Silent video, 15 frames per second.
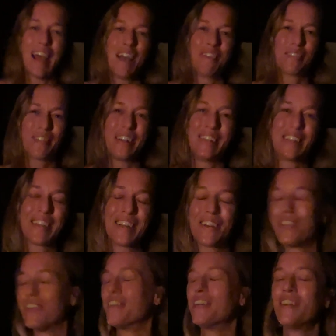Every
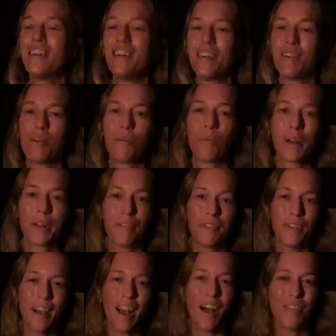single one of
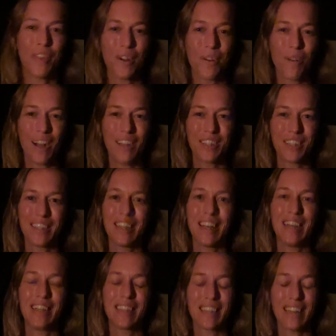you out there watching
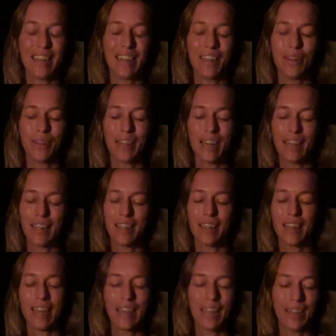this, thank you, thank you,
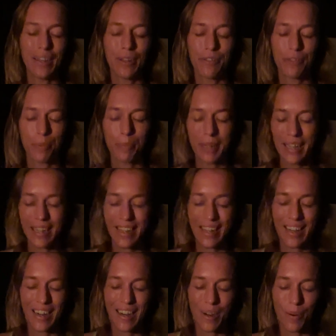thank you for being
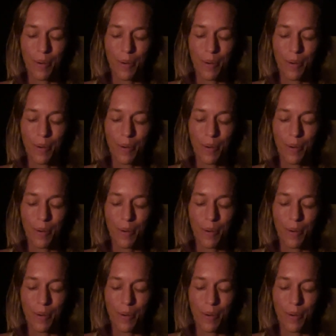here.